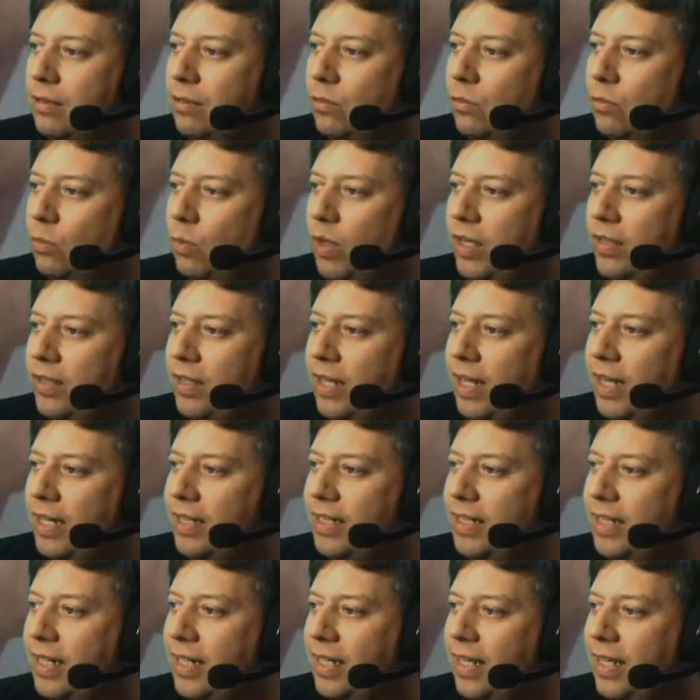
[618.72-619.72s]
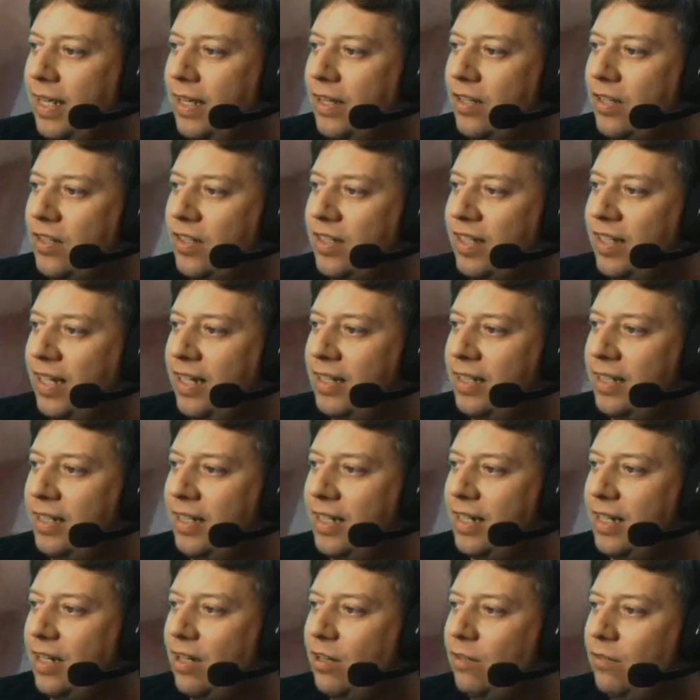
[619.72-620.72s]
where the landing gear sit,
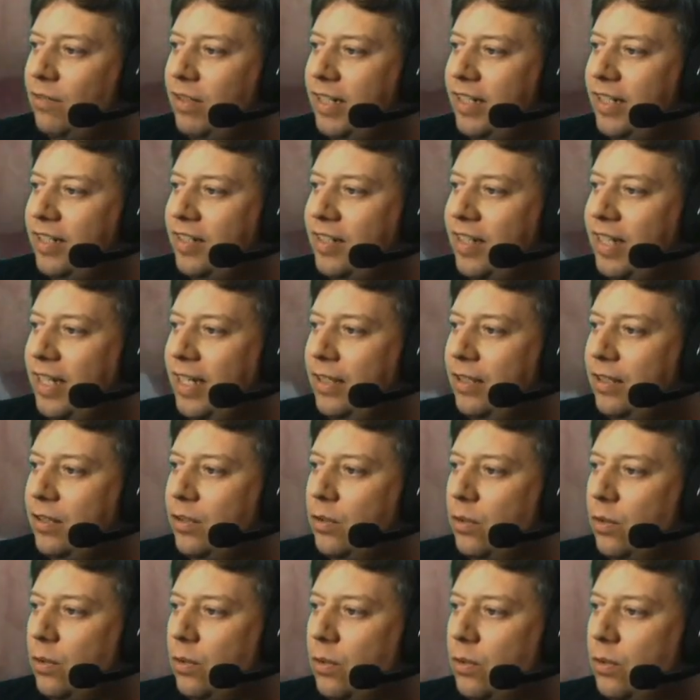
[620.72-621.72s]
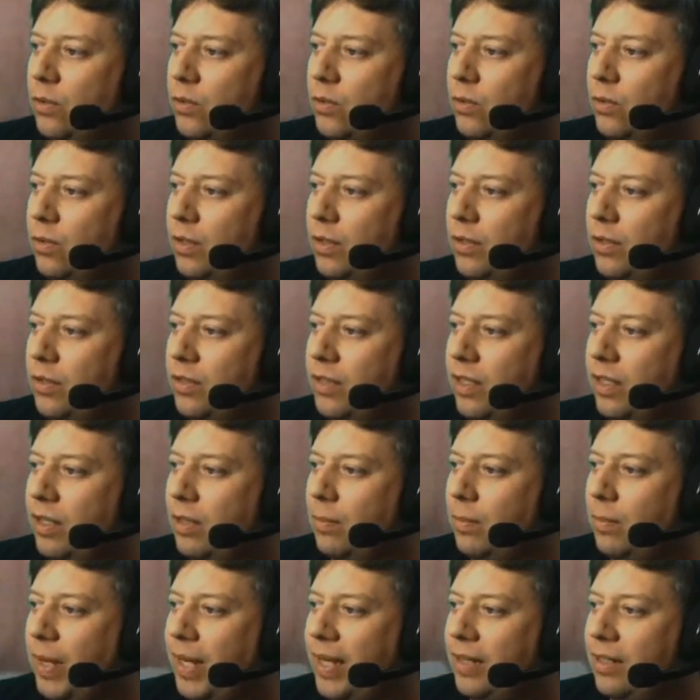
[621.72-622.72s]
you can't really see the doors. All those
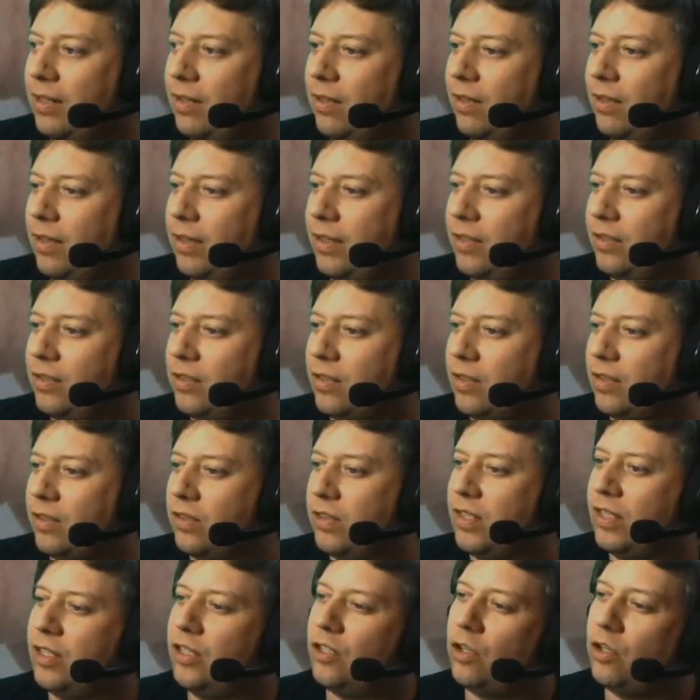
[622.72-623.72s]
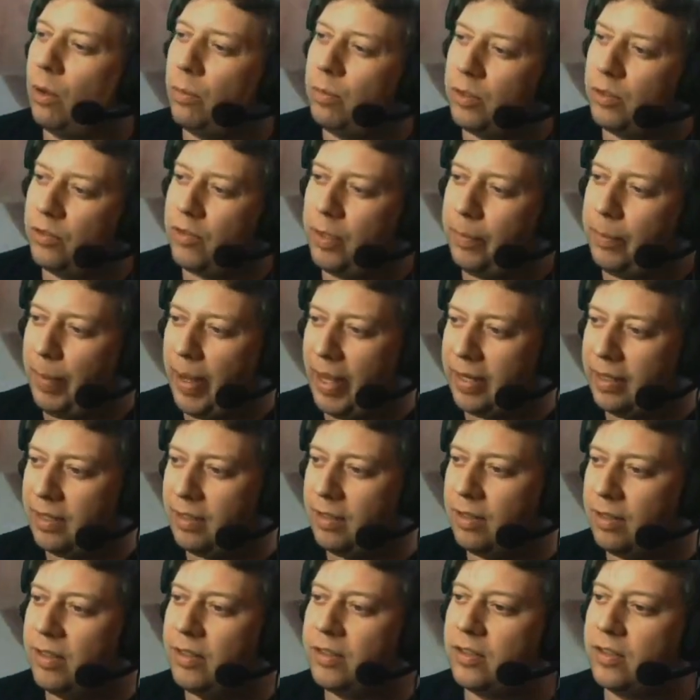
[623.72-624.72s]
little panel lines, because they're geometry panel
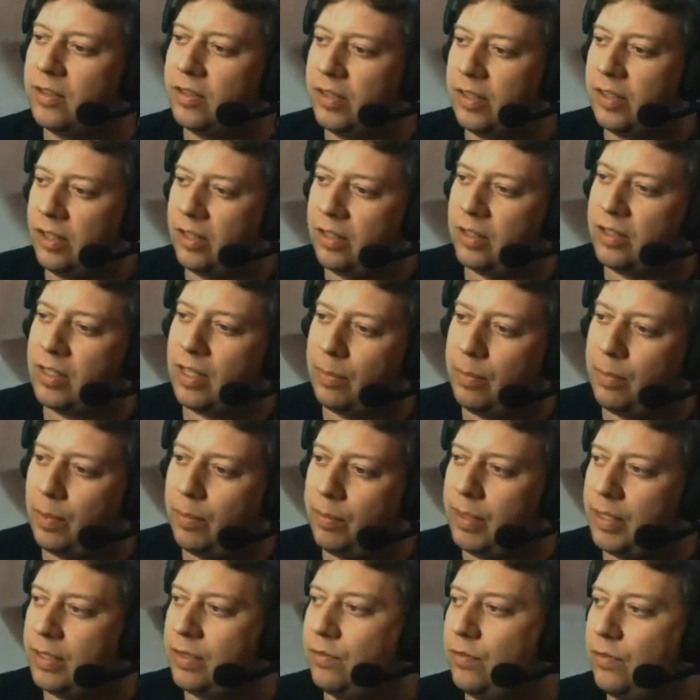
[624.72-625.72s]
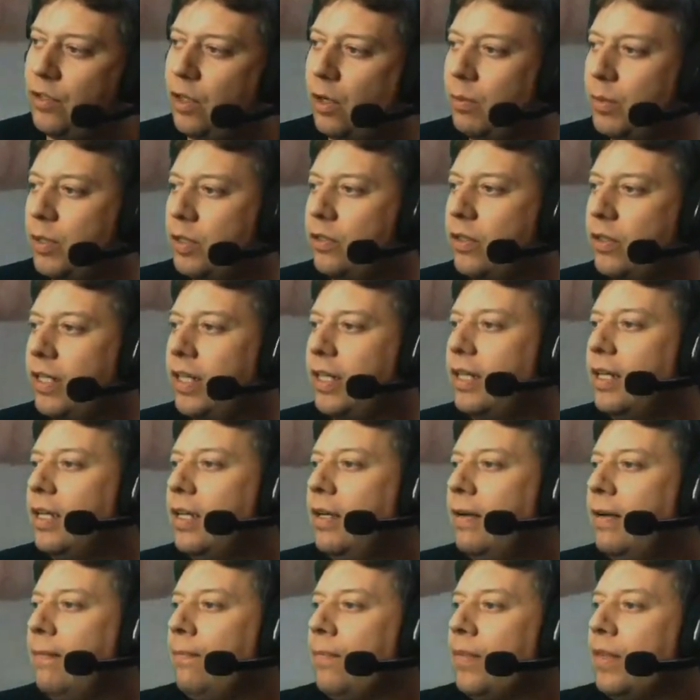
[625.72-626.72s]
lines, because they are separate bits of geometry,
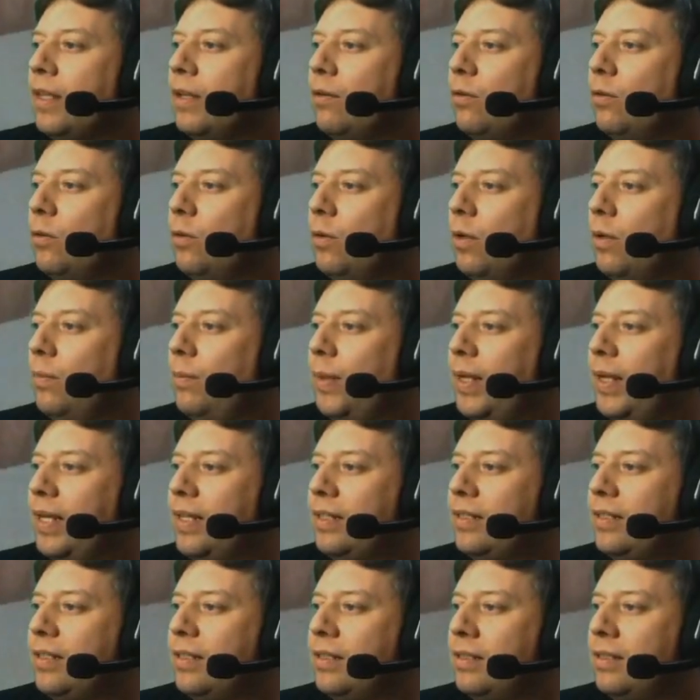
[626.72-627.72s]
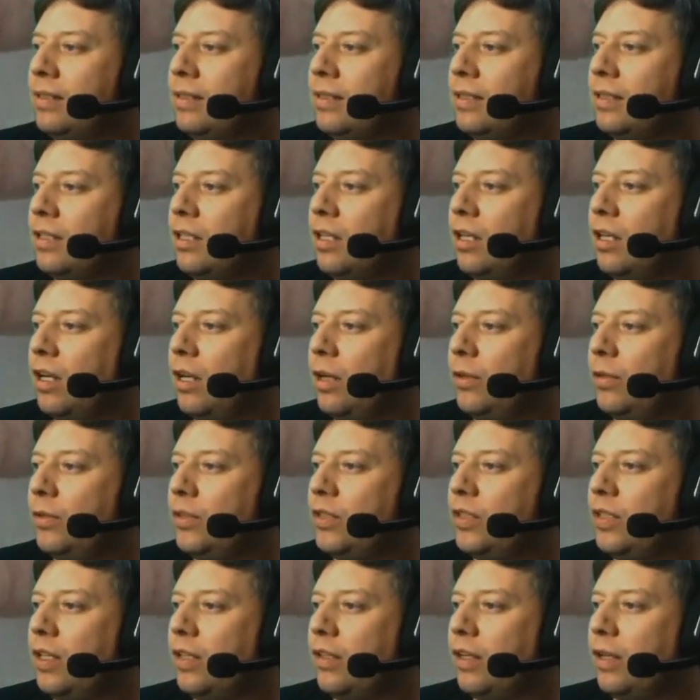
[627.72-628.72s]
they're all a bit
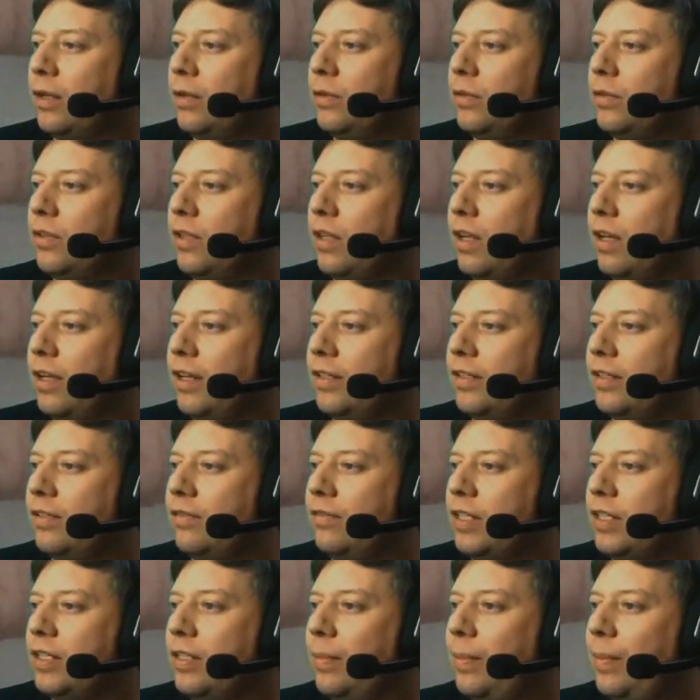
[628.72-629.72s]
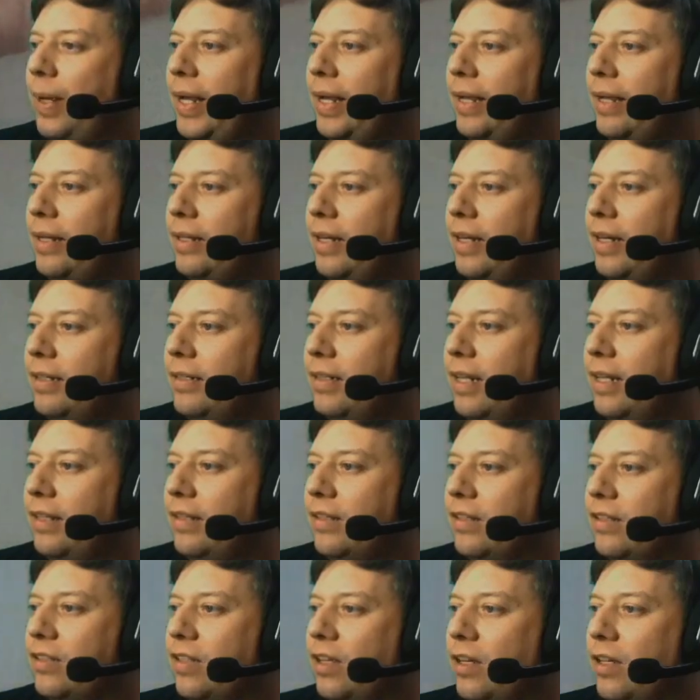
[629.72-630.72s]
close, and those lines have disappeared in
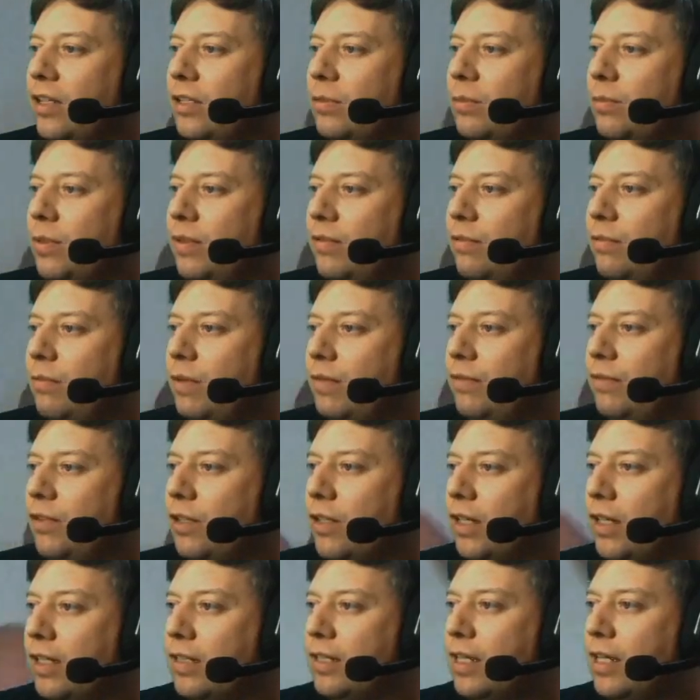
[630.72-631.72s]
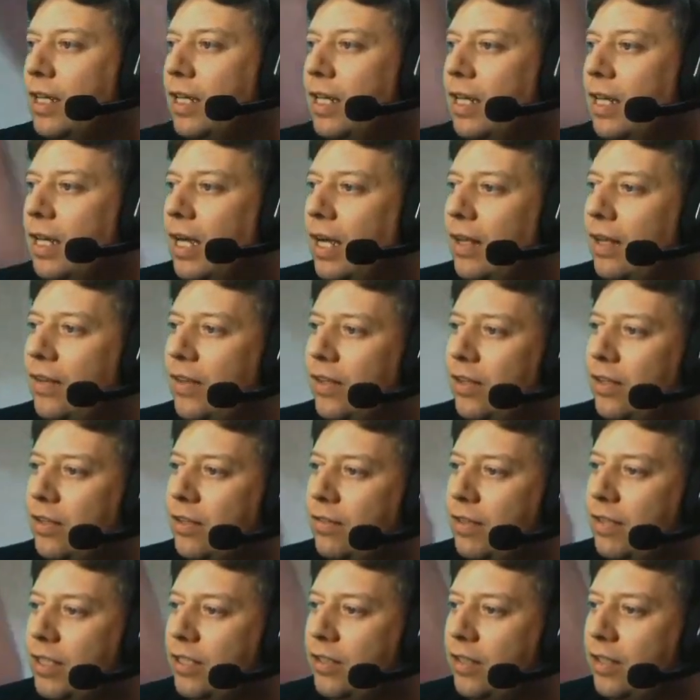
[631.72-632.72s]
the size we've done it. And the
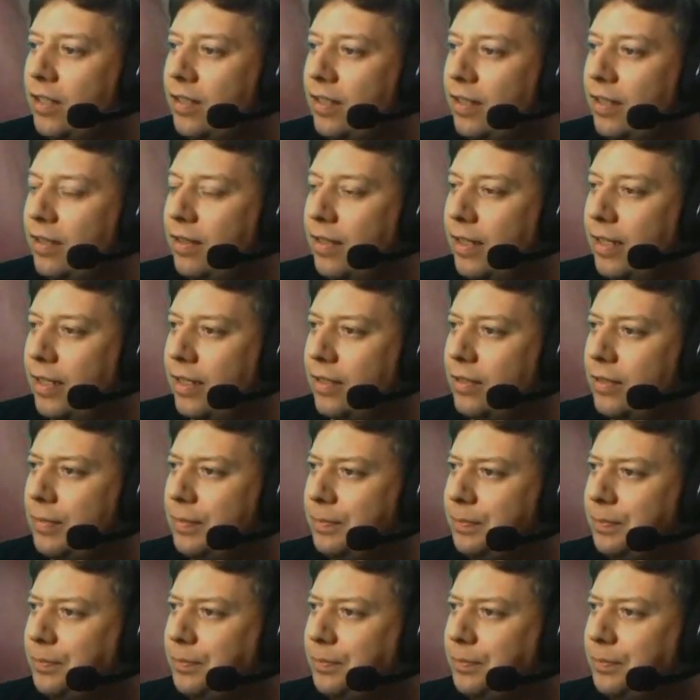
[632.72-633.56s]
other interesting thing is,